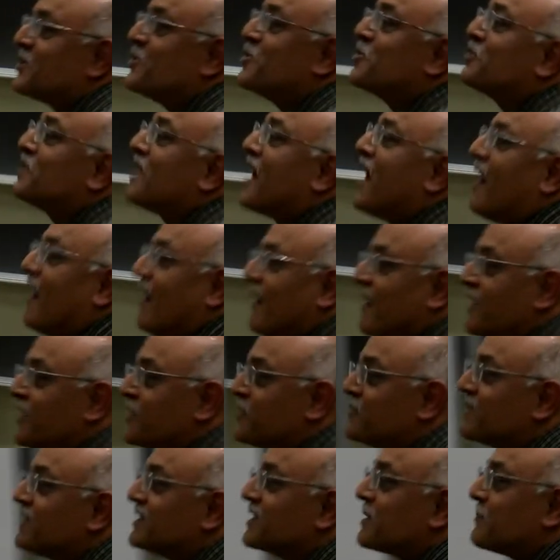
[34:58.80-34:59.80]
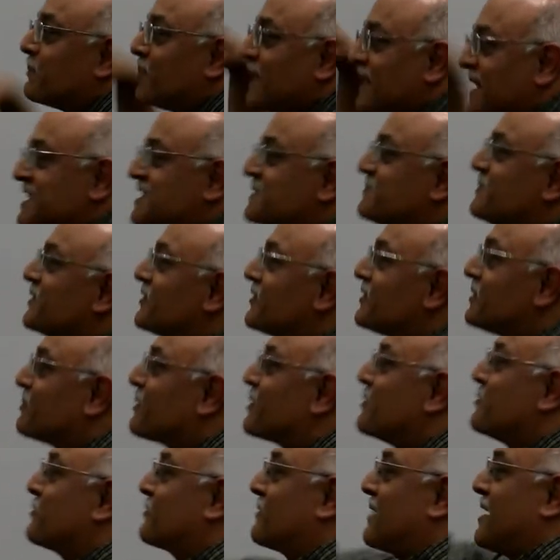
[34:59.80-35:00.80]
you could argue that the placement of the
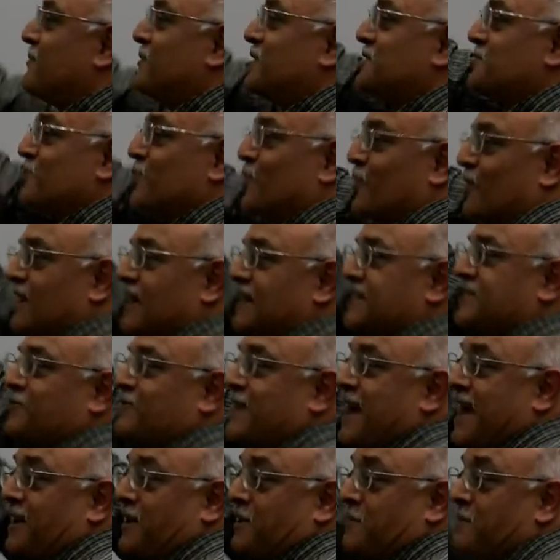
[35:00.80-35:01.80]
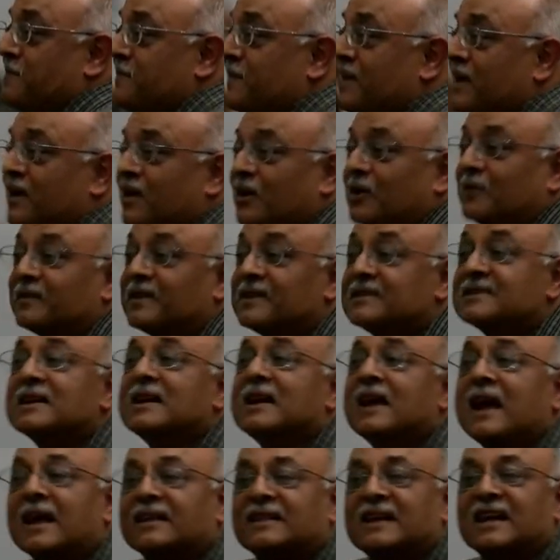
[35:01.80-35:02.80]
program was more or less random of this,
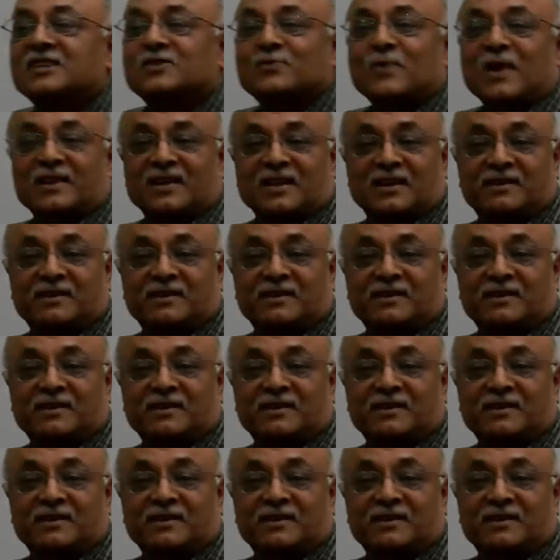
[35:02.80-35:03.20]
and that's why they